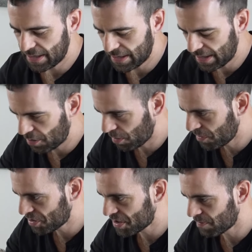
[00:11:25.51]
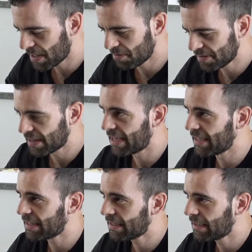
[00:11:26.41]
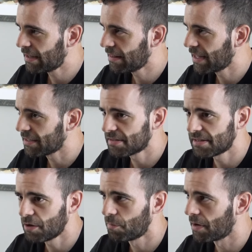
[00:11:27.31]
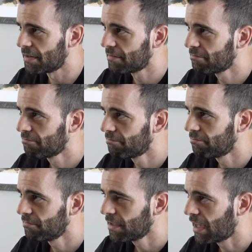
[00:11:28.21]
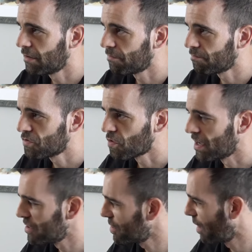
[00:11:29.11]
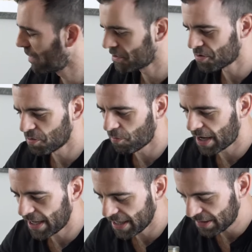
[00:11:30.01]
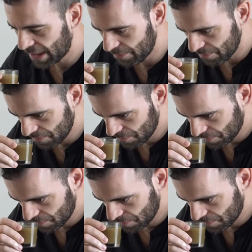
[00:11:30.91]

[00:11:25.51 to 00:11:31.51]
It almost smells like stale bread. Kind of strange. I'm not sure why I get that.